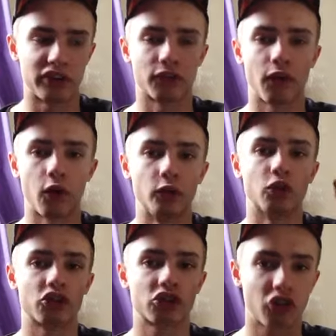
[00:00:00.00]
a case of, you'll
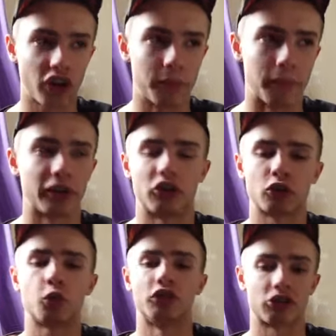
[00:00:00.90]
describe him, because
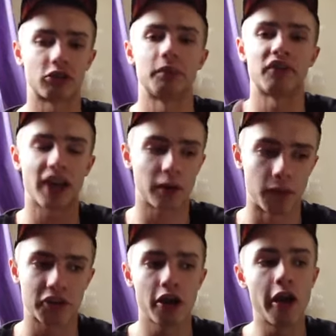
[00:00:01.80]
it's called descriptive
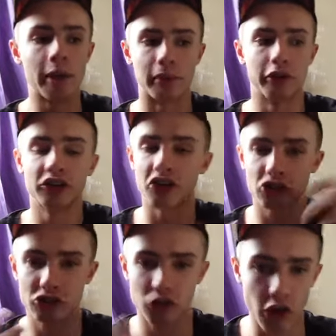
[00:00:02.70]
language. But
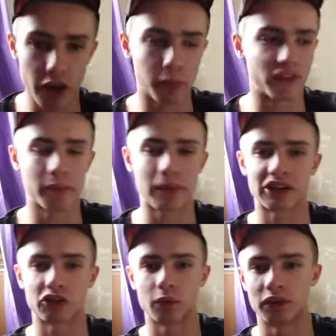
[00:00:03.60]
describe what that man
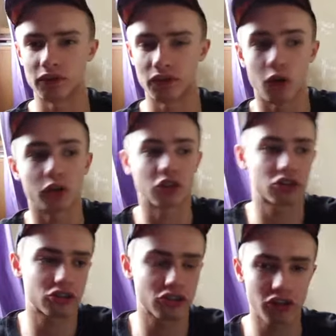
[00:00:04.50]
is doing to the dog.
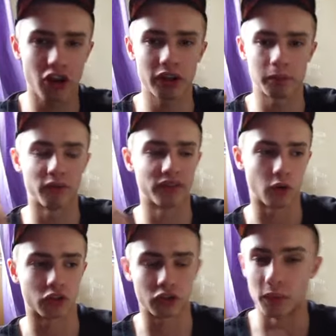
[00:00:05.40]
Describe what the
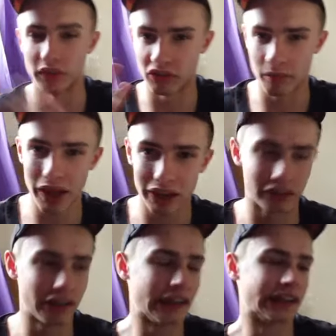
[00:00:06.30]
dog's doing to the
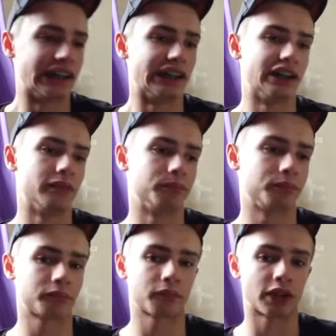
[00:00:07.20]
man.
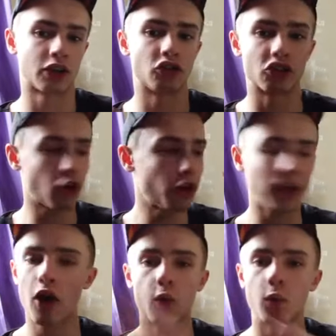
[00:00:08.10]
Describe
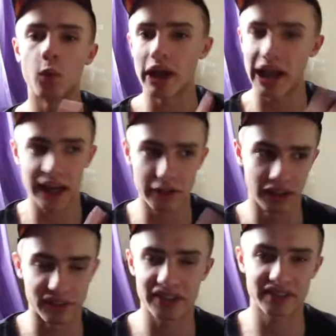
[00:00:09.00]
that whole
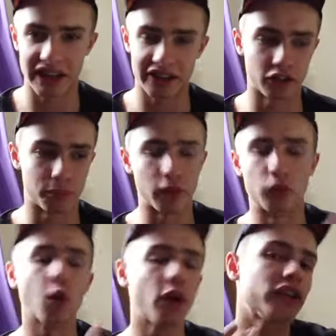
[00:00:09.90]
area, that section, but
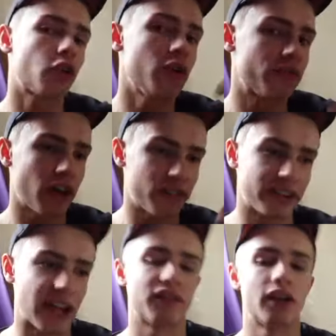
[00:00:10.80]
not in too further
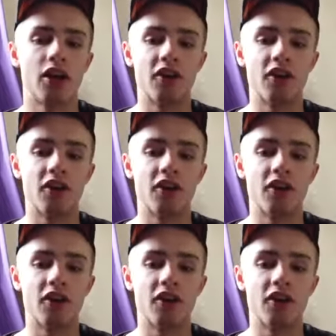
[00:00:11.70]
depth.